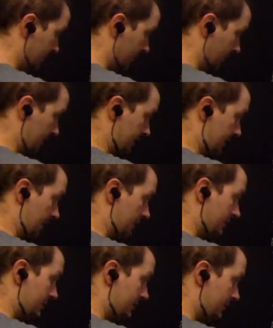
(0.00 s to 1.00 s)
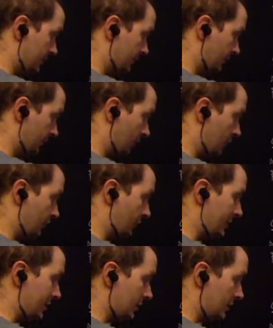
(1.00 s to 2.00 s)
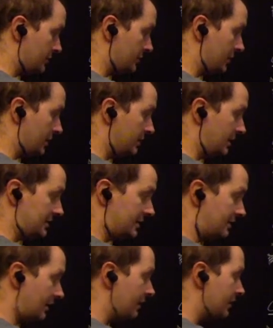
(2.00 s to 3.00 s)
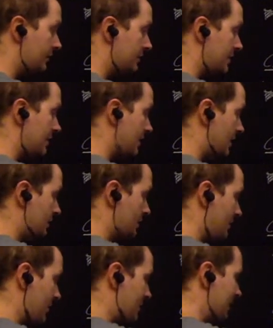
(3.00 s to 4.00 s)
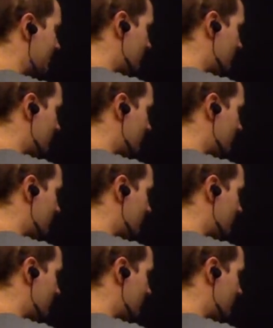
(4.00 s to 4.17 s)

continuous, going from A naught to A. That's entirely contained in A. So maybe let me